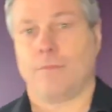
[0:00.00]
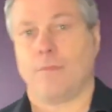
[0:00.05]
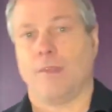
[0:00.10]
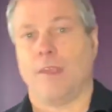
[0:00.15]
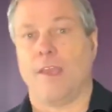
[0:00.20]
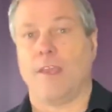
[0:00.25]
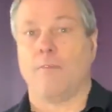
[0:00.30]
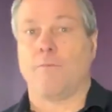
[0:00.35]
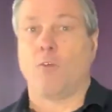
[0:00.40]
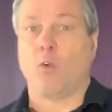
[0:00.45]

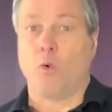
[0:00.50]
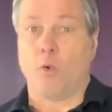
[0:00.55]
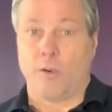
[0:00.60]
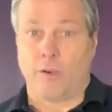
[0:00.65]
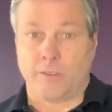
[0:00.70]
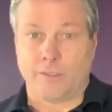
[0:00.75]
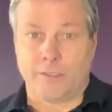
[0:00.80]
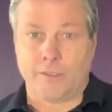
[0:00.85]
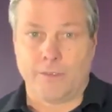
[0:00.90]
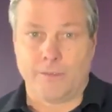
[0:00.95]
And of
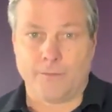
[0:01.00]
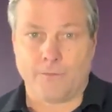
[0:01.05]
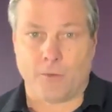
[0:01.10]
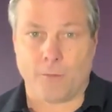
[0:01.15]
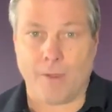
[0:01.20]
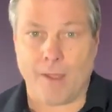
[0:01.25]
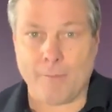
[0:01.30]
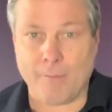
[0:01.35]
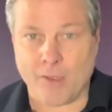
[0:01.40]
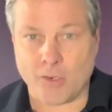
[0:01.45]
course, for
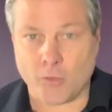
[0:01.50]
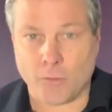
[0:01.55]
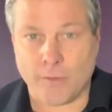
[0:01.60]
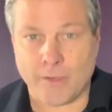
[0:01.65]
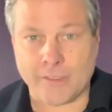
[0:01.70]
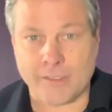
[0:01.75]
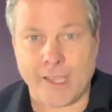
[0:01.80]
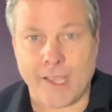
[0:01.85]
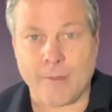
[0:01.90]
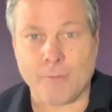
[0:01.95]
my
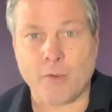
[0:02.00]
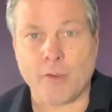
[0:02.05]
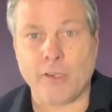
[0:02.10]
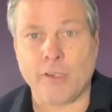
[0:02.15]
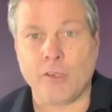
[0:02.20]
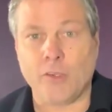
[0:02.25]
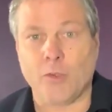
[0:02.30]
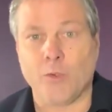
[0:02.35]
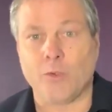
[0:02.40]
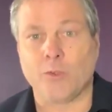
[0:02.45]
measurements, I'm going to
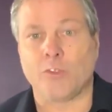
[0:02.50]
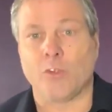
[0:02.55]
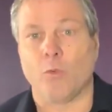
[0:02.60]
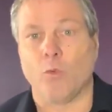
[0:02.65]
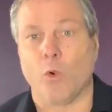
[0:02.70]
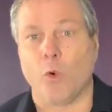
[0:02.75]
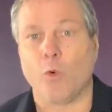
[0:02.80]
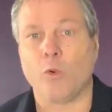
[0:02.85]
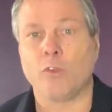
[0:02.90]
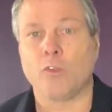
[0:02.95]
use the
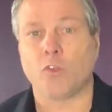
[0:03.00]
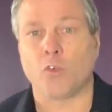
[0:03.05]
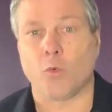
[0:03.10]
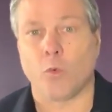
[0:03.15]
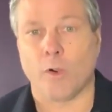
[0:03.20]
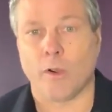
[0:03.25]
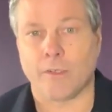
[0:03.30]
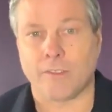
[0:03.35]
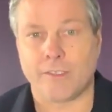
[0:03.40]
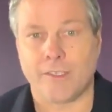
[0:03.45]
Rohde
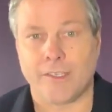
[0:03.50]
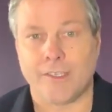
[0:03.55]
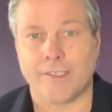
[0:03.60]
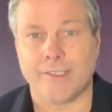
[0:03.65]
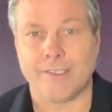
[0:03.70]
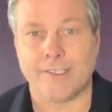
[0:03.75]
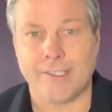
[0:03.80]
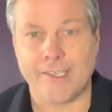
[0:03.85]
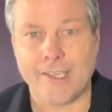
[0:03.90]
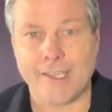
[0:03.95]
Schwarz
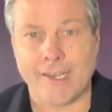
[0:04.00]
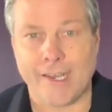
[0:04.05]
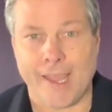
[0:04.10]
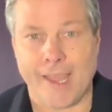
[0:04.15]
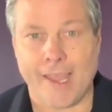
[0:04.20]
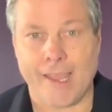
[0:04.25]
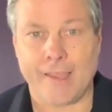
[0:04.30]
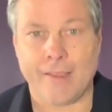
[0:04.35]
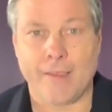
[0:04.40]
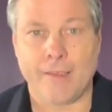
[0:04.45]

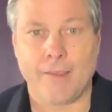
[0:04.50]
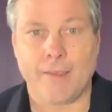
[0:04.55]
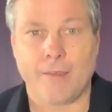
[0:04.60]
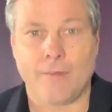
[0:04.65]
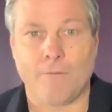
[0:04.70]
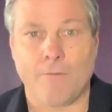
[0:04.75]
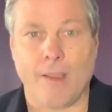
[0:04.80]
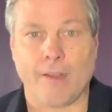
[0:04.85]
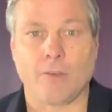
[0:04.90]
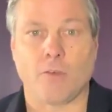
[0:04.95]
ZNA
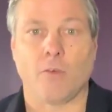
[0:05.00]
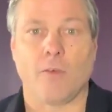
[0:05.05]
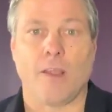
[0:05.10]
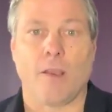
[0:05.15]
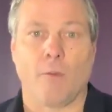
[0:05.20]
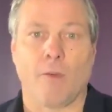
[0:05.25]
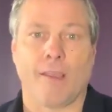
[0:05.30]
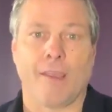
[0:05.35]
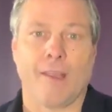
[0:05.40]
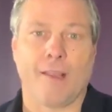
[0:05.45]
Vector
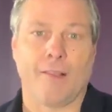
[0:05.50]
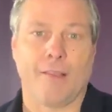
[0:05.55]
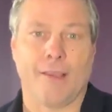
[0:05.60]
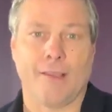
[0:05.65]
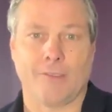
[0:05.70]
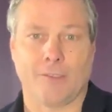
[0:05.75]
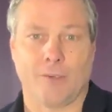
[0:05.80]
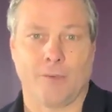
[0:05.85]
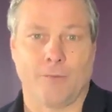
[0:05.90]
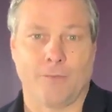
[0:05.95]
Network
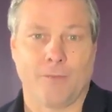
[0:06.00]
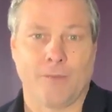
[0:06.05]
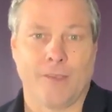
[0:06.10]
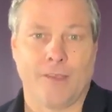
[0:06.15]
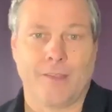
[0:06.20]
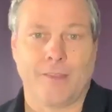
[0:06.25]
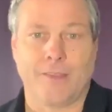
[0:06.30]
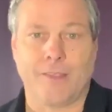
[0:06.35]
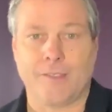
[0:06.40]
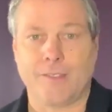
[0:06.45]
Analyzer.
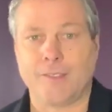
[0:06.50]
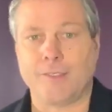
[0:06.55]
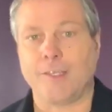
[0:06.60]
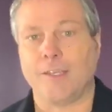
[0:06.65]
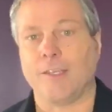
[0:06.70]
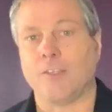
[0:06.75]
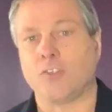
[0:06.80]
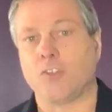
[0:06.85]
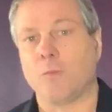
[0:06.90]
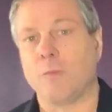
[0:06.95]
This is an
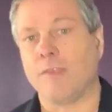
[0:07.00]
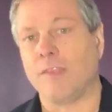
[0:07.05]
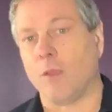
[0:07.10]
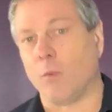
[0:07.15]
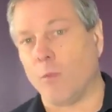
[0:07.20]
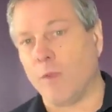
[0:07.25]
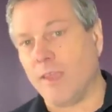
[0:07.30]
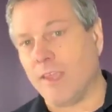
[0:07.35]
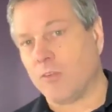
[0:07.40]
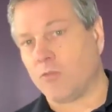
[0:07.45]
instrument that
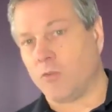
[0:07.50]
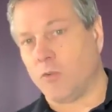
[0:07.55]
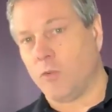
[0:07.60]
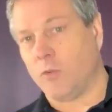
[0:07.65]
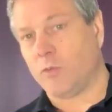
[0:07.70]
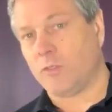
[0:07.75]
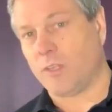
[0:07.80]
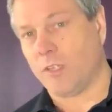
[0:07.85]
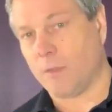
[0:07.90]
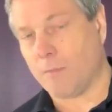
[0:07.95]
we
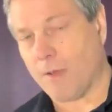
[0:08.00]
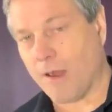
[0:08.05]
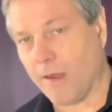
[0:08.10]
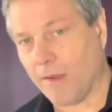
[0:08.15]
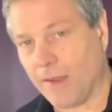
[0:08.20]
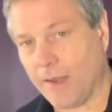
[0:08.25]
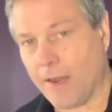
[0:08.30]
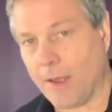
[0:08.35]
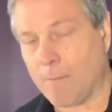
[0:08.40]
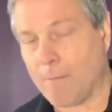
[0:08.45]
introduced to the
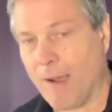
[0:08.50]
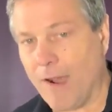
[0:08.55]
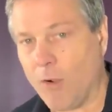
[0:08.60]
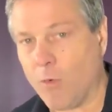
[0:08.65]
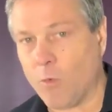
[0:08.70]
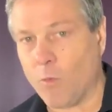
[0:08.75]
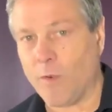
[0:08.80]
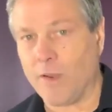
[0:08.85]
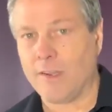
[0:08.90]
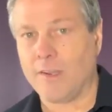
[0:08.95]
market
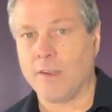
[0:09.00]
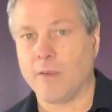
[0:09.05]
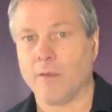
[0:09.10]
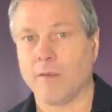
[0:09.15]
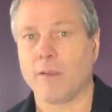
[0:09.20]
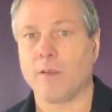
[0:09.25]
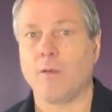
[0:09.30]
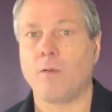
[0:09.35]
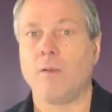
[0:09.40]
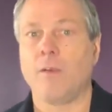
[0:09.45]
about 1 year
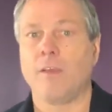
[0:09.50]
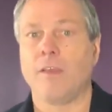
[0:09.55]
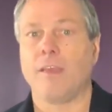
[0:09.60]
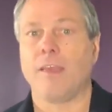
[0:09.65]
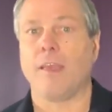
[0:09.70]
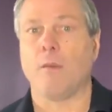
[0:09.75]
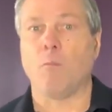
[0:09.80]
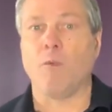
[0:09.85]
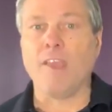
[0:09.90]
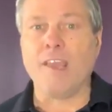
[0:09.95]
ago,
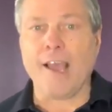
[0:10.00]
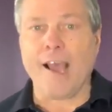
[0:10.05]
and we